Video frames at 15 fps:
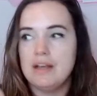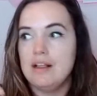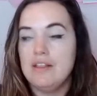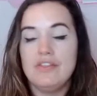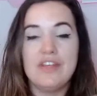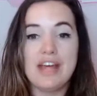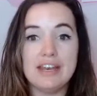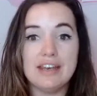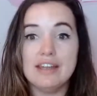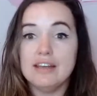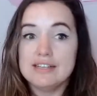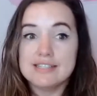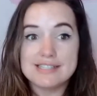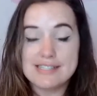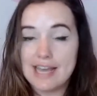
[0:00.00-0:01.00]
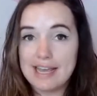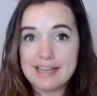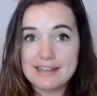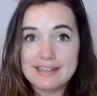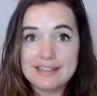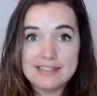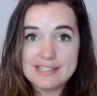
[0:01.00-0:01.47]
then
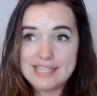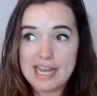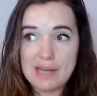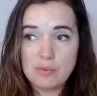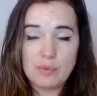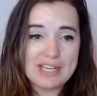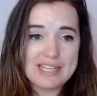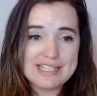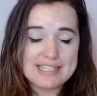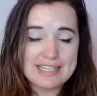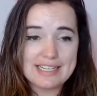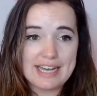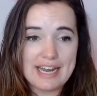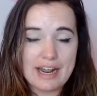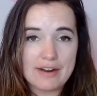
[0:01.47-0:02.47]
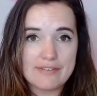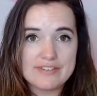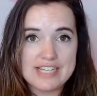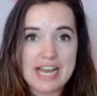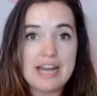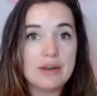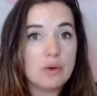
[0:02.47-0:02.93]
saying 10 ways to get out of
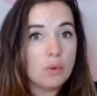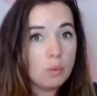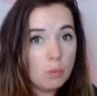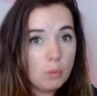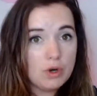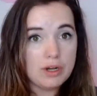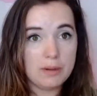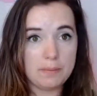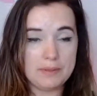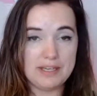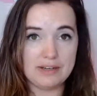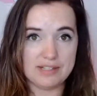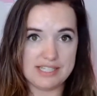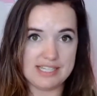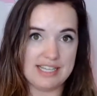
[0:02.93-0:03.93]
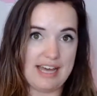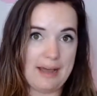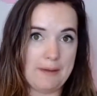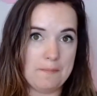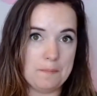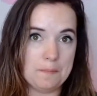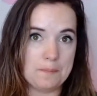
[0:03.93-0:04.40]
debt would appeal to
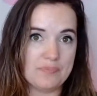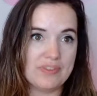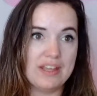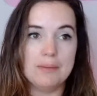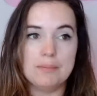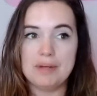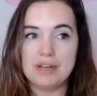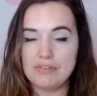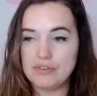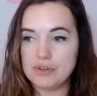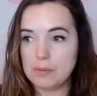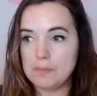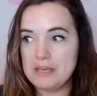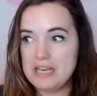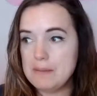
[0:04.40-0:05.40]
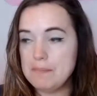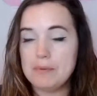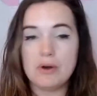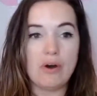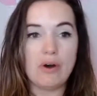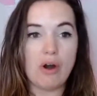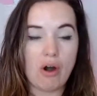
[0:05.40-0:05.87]
them. But if your
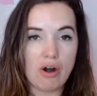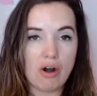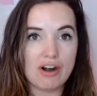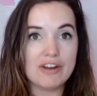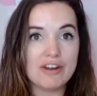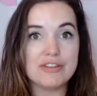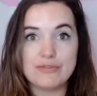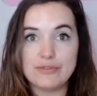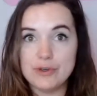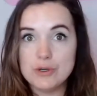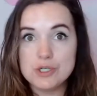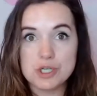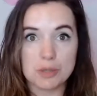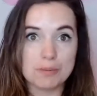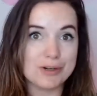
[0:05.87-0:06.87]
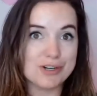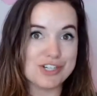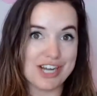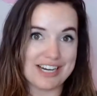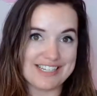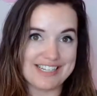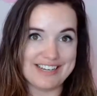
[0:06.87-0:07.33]
people are the future
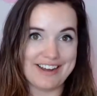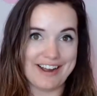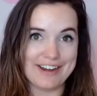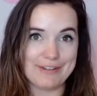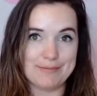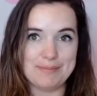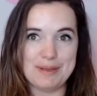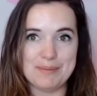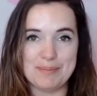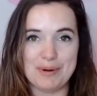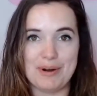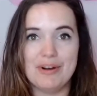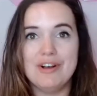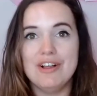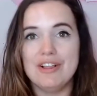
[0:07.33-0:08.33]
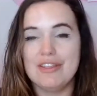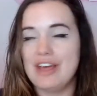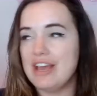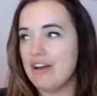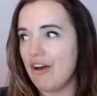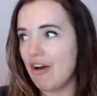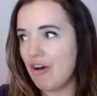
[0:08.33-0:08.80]
projecty kind of people,
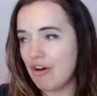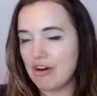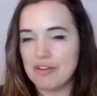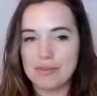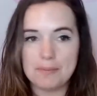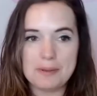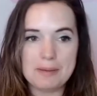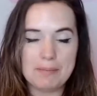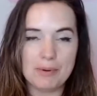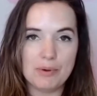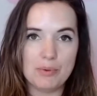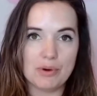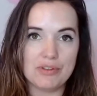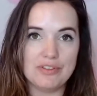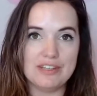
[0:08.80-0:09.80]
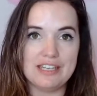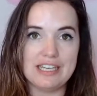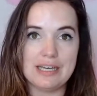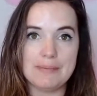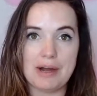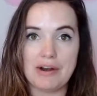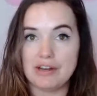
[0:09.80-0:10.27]
they are the people who are thinking
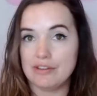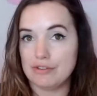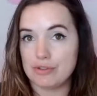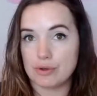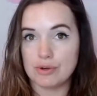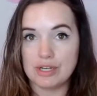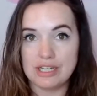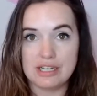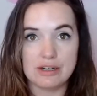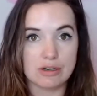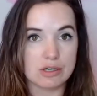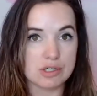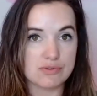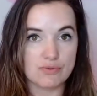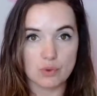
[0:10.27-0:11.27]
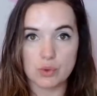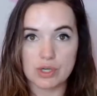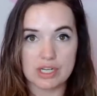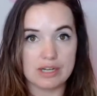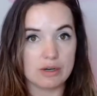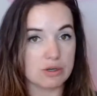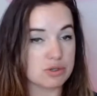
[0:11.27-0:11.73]
about in 30 years, 40
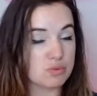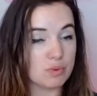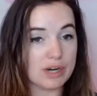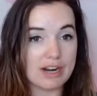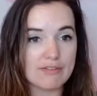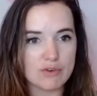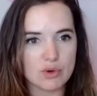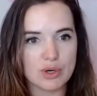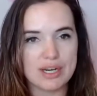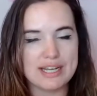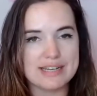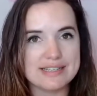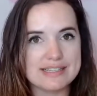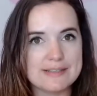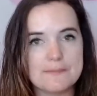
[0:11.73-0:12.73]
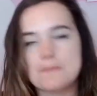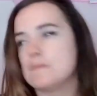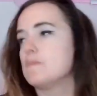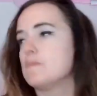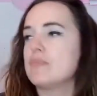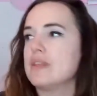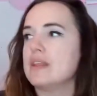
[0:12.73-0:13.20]
years, whatever it is.
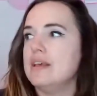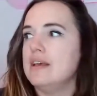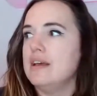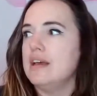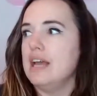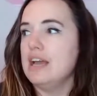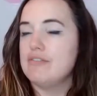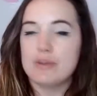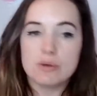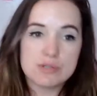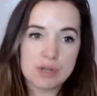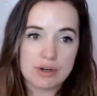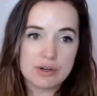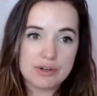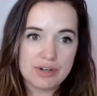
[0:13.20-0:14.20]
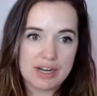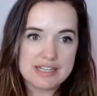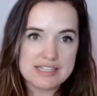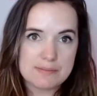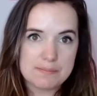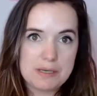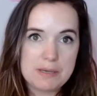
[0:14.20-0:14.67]
If those are your kinds
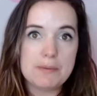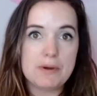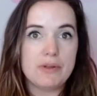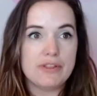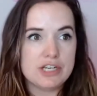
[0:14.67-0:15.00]
of people, then